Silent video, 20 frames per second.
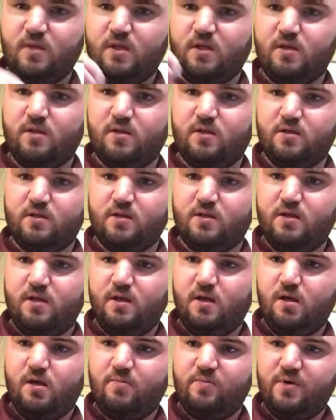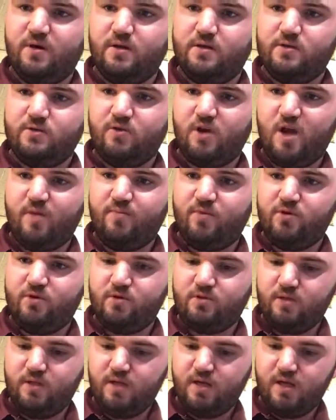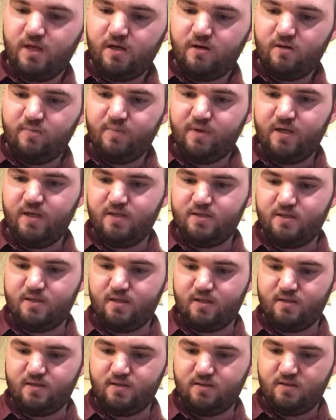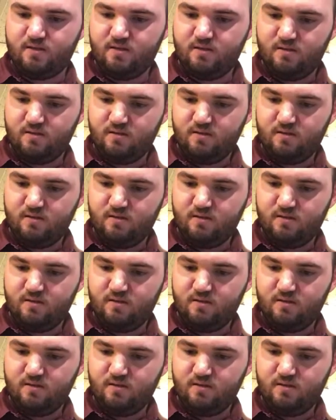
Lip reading: And you just keep on dropping your little pieces.